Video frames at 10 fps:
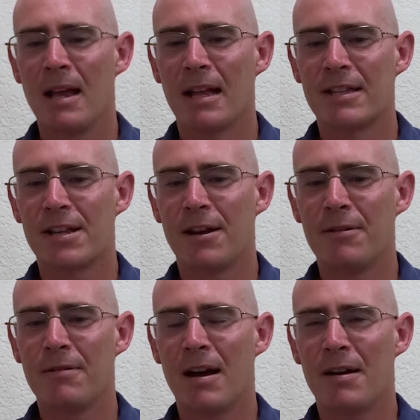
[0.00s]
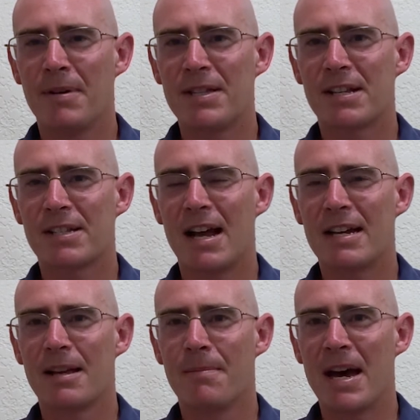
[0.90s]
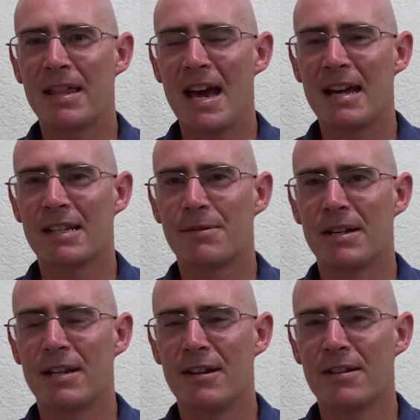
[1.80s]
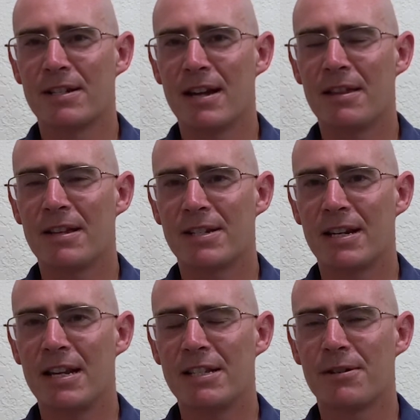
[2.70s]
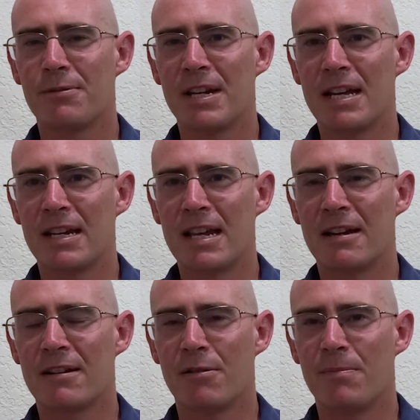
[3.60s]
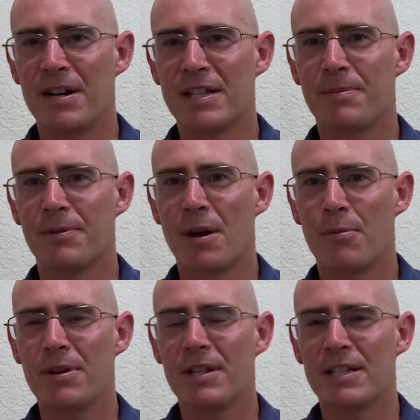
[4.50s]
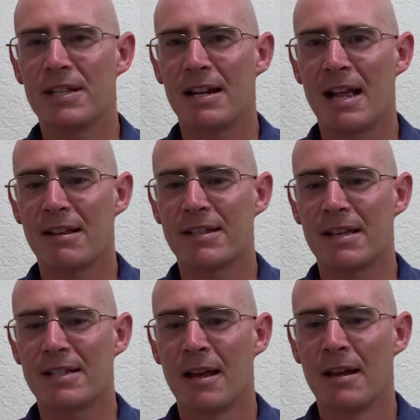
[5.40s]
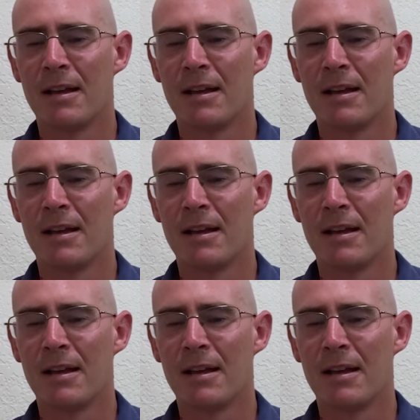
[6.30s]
And so what's exciting about that is we can use another statistical technique called principal coordinates analysis